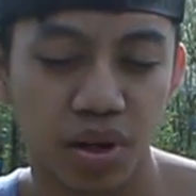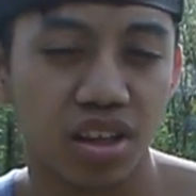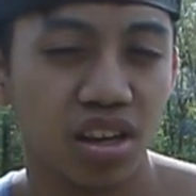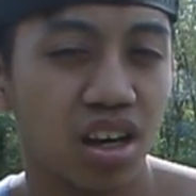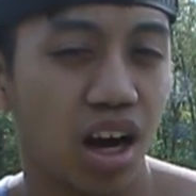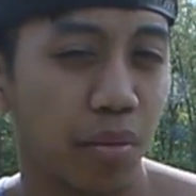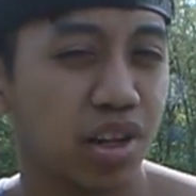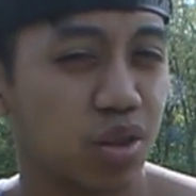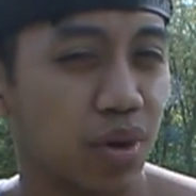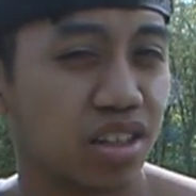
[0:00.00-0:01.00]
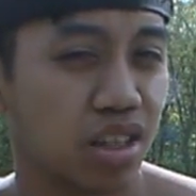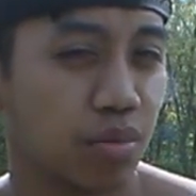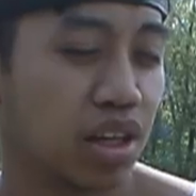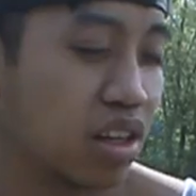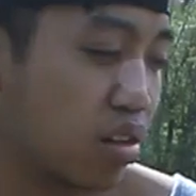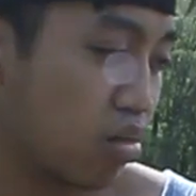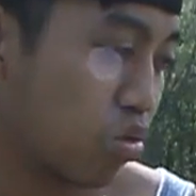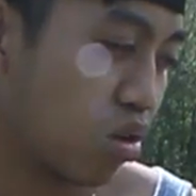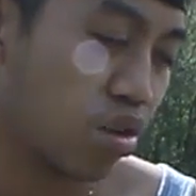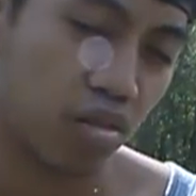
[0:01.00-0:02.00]
But I'm gonna spot something
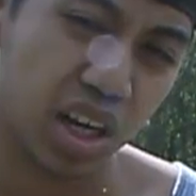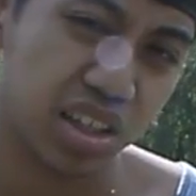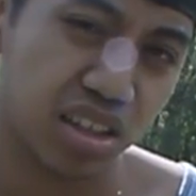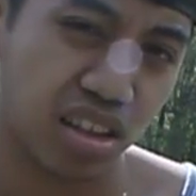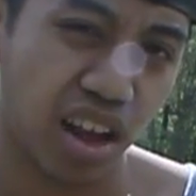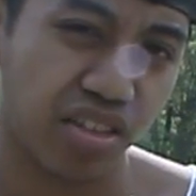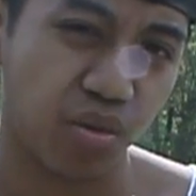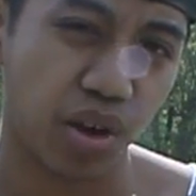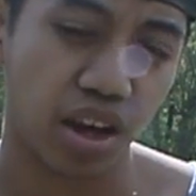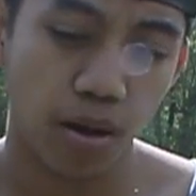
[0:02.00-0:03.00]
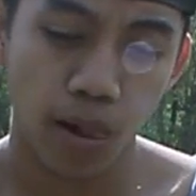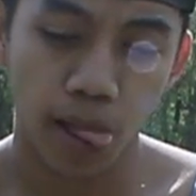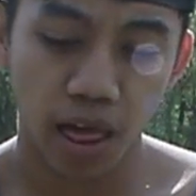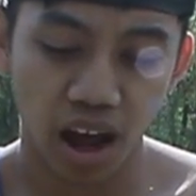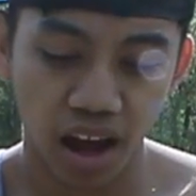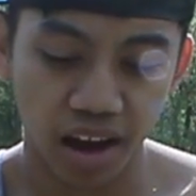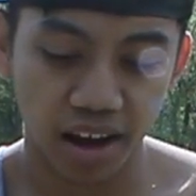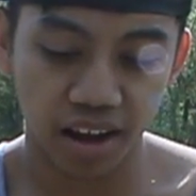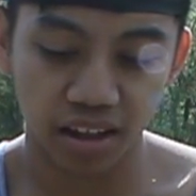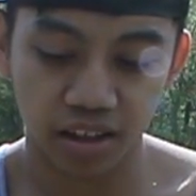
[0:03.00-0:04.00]
right to the left of me,
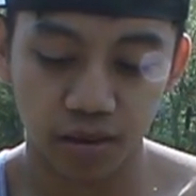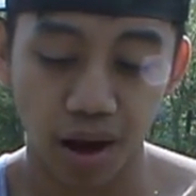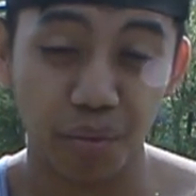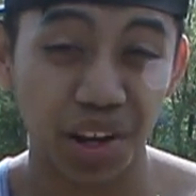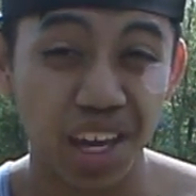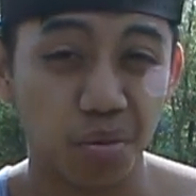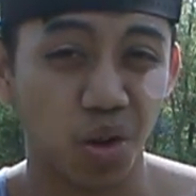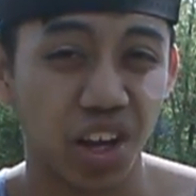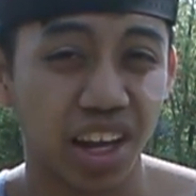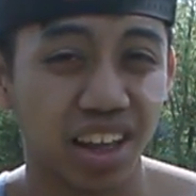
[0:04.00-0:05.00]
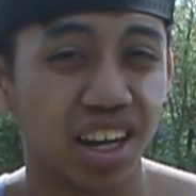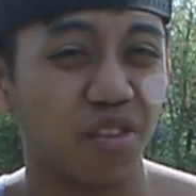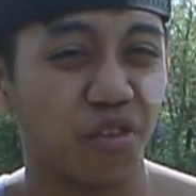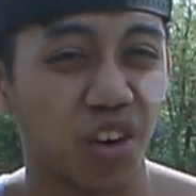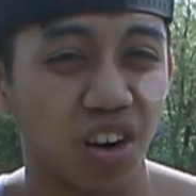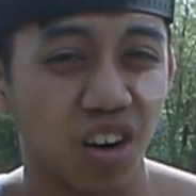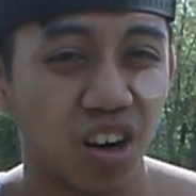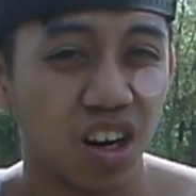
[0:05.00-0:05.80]
and I'm gonna keep looking at that for